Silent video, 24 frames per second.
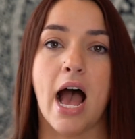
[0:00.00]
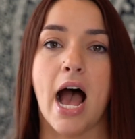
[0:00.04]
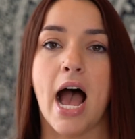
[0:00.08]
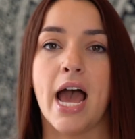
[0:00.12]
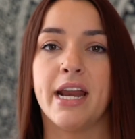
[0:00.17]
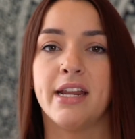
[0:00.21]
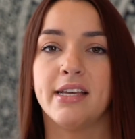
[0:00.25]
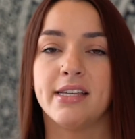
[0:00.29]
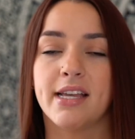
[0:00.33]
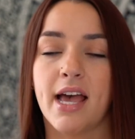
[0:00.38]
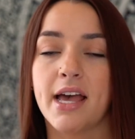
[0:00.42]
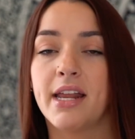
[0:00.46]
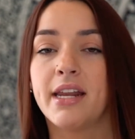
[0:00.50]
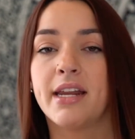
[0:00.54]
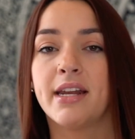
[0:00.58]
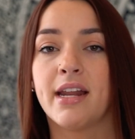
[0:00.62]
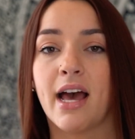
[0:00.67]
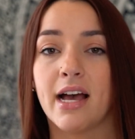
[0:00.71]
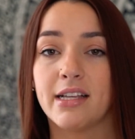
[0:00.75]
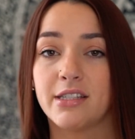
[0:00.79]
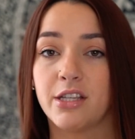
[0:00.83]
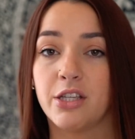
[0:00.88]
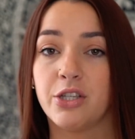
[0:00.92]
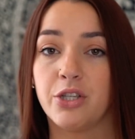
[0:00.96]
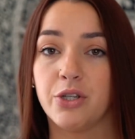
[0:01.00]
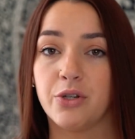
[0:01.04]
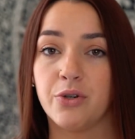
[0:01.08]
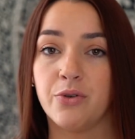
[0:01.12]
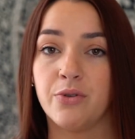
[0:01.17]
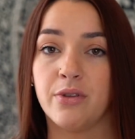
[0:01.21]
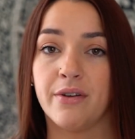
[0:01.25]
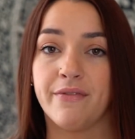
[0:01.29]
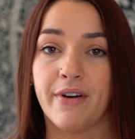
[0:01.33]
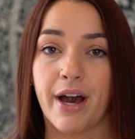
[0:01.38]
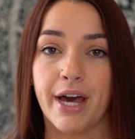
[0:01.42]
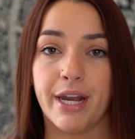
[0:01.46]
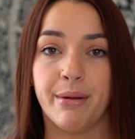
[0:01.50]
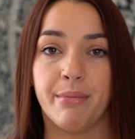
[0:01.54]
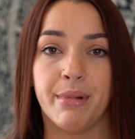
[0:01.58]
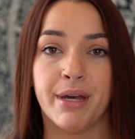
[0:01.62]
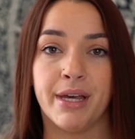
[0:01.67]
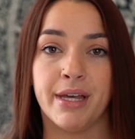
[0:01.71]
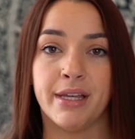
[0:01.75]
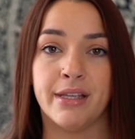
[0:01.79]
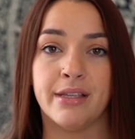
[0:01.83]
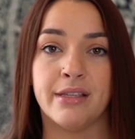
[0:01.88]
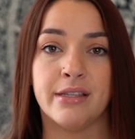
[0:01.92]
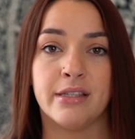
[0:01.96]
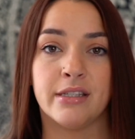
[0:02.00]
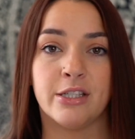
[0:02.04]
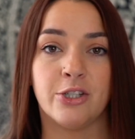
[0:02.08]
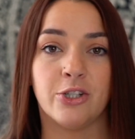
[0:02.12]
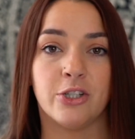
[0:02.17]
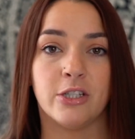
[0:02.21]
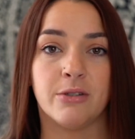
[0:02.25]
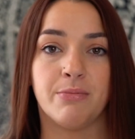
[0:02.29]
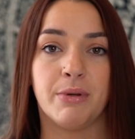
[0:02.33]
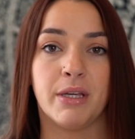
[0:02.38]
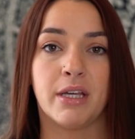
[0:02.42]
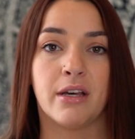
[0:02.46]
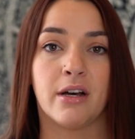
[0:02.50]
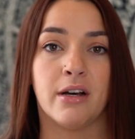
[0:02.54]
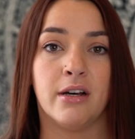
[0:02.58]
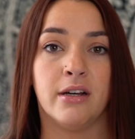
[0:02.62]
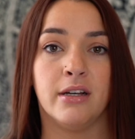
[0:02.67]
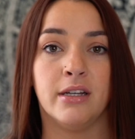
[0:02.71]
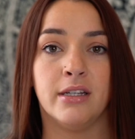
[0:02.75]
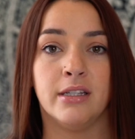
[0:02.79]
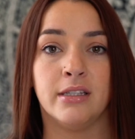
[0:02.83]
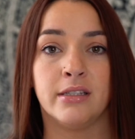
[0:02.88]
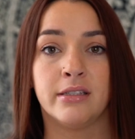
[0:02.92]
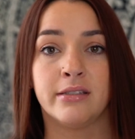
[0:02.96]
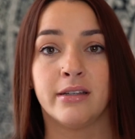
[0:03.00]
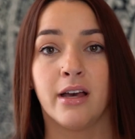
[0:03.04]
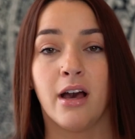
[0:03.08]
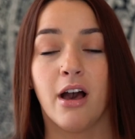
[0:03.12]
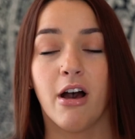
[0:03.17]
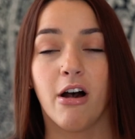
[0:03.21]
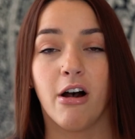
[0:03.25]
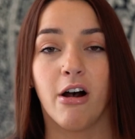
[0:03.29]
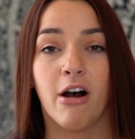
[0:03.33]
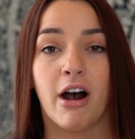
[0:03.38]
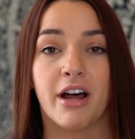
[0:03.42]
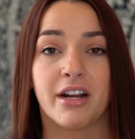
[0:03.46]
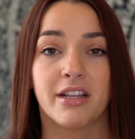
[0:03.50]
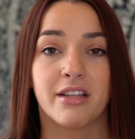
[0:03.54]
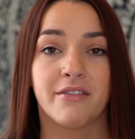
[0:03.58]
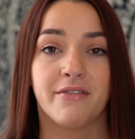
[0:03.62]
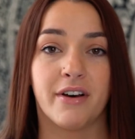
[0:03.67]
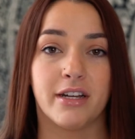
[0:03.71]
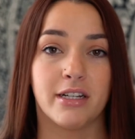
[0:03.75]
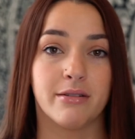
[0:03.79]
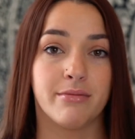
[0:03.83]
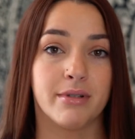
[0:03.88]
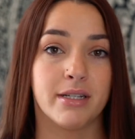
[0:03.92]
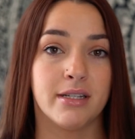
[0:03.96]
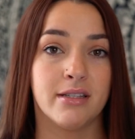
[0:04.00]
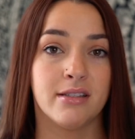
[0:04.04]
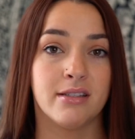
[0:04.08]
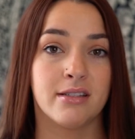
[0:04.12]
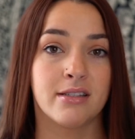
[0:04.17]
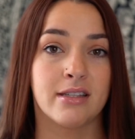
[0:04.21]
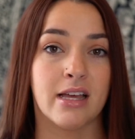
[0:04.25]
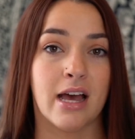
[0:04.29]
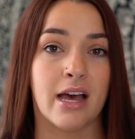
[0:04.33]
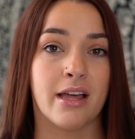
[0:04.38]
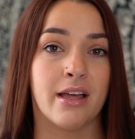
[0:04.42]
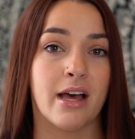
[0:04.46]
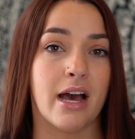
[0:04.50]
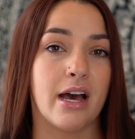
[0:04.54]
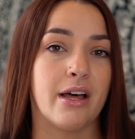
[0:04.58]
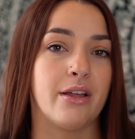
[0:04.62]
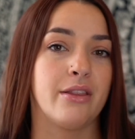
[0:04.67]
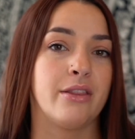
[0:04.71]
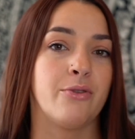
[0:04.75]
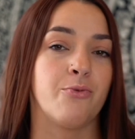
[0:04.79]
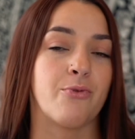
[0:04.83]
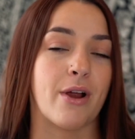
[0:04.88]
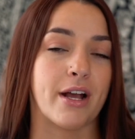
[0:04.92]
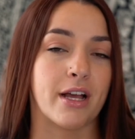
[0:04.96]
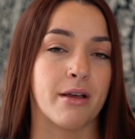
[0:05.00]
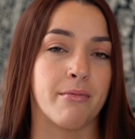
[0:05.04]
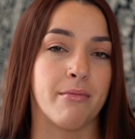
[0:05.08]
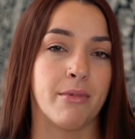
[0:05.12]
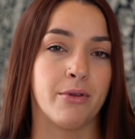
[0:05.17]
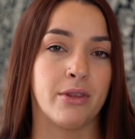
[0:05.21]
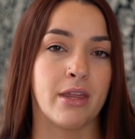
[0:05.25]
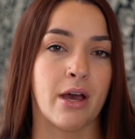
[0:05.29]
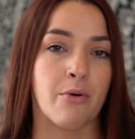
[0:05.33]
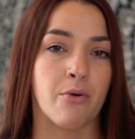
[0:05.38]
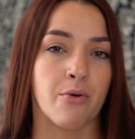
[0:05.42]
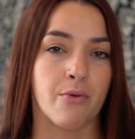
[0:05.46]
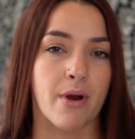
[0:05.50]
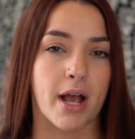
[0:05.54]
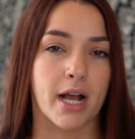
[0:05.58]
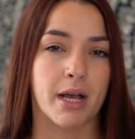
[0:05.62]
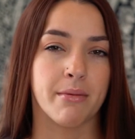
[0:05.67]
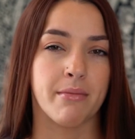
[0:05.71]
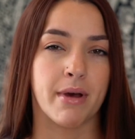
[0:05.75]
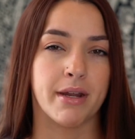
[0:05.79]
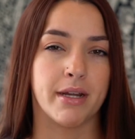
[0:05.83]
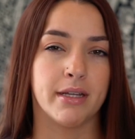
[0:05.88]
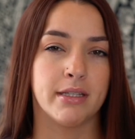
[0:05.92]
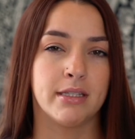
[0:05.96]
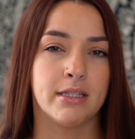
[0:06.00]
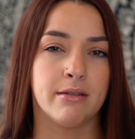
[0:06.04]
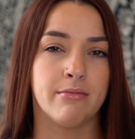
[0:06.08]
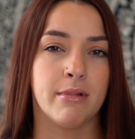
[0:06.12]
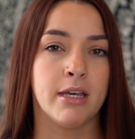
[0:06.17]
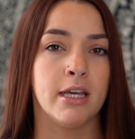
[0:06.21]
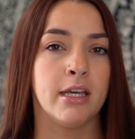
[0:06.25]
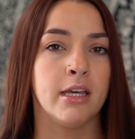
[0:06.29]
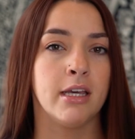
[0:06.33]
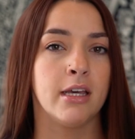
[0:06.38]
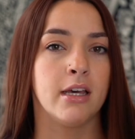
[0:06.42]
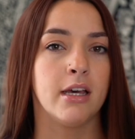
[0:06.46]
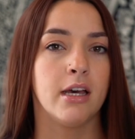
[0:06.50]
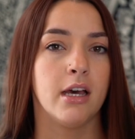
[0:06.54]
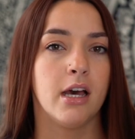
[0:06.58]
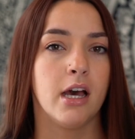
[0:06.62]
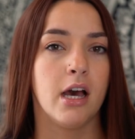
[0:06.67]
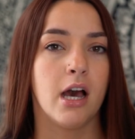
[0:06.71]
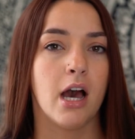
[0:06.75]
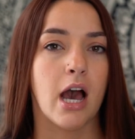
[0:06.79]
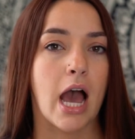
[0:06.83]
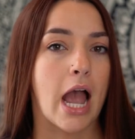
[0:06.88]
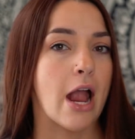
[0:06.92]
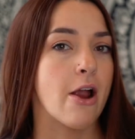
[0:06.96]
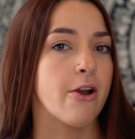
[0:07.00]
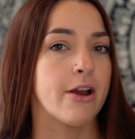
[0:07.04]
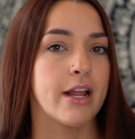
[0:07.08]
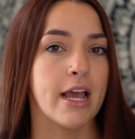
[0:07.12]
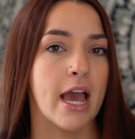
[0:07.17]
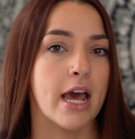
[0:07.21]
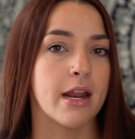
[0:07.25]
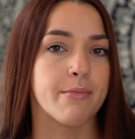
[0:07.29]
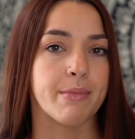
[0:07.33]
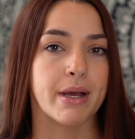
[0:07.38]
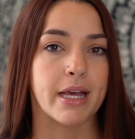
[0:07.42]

I decided not to do the vitamins just because a lot of the vitamins that were recommended to me I already had in my